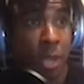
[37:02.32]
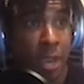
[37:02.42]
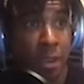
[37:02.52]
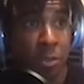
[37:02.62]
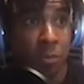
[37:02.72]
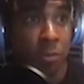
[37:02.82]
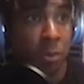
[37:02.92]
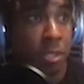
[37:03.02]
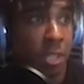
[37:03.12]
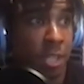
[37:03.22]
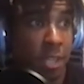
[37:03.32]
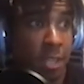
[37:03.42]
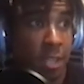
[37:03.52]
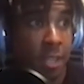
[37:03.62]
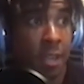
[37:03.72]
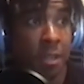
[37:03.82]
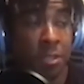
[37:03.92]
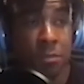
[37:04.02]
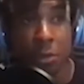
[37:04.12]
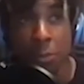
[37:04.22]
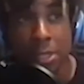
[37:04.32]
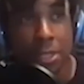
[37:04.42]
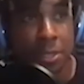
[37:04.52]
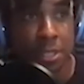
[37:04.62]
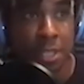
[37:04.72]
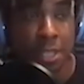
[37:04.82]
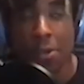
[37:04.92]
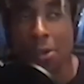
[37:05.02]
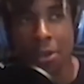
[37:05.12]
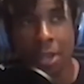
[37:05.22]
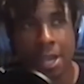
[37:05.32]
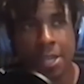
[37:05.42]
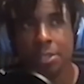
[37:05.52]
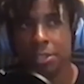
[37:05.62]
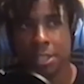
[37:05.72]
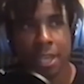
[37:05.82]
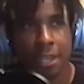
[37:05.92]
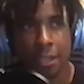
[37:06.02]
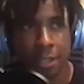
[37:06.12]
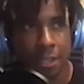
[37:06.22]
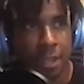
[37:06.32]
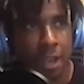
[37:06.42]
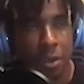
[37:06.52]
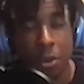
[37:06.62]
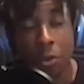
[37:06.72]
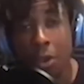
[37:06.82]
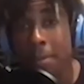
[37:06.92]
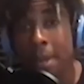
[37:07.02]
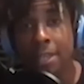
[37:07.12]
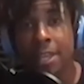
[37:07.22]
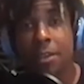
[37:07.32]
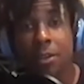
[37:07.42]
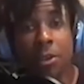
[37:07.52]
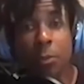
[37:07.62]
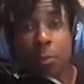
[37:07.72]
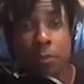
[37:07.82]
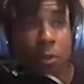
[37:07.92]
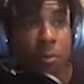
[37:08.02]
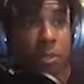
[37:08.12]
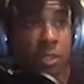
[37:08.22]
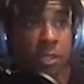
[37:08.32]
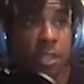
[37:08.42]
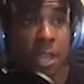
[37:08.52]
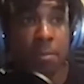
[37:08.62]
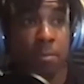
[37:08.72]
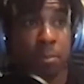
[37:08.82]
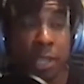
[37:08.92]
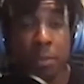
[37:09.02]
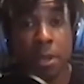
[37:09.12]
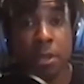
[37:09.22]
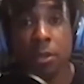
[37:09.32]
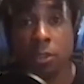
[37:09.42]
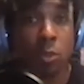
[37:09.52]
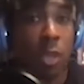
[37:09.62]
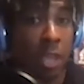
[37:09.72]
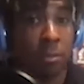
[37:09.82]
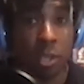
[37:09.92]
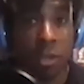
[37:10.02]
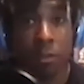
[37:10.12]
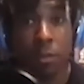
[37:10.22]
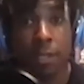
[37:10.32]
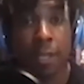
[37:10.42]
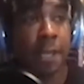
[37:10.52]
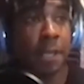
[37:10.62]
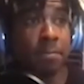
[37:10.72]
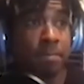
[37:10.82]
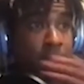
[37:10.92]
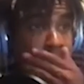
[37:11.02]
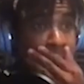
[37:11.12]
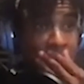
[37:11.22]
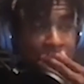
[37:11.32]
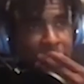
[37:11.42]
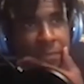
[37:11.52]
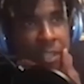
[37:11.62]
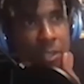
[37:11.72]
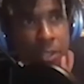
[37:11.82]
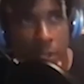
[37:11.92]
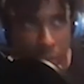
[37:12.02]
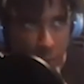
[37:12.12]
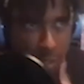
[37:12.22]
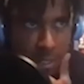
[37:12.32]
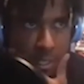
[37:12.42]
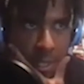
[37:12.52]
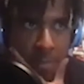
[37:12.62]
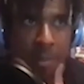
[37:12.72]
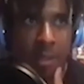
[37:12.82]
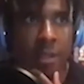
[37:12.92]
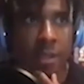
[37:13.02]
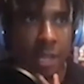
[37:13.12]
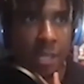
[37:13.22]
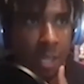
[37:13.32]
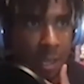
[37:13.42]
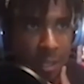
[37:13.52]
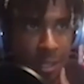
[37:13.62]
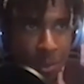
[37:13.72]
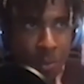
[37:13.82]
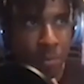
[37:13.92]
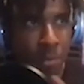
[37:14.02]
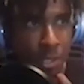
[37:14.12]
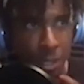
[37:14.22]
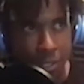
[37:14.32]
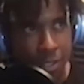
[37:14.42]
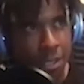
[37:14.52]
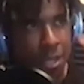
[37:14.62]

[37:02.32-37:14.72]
Harris with 14. Karis LeVert with 13. All kind of just, like, I don't know, come back down to earth performances. They played better 2 games ago. The Celtics are a good team, not taking anything away from the Celtics,